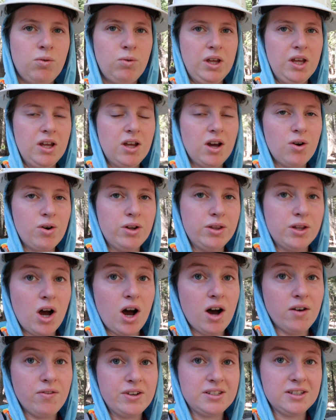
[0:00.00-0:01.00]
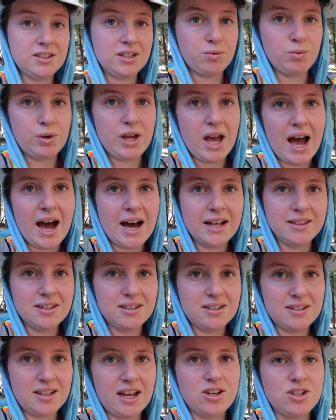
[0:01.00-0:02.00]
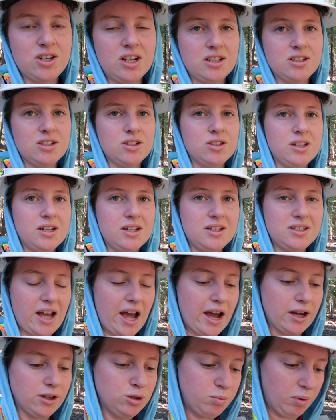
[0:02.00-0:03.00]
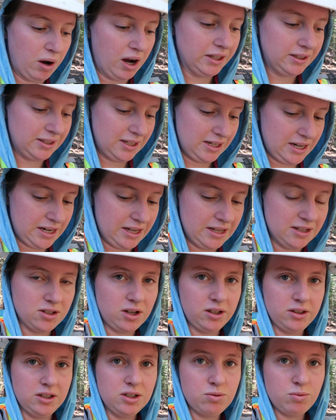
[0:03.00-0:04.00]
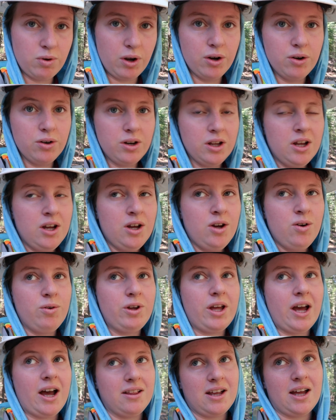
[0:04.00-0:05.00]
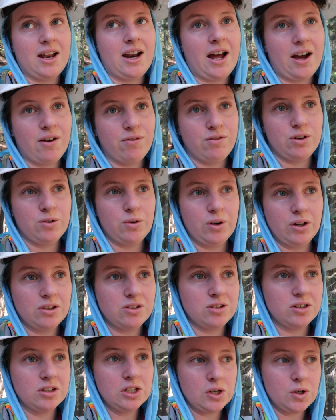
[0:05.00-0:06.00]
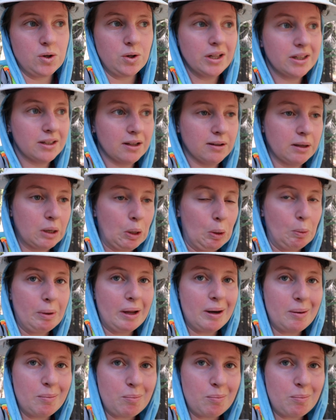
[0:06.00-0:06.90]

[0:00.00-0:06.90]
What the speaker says: We go in the office and then we add the stationing, so the exact spot that it is on this road, we add that afterwards, just so it's a little bit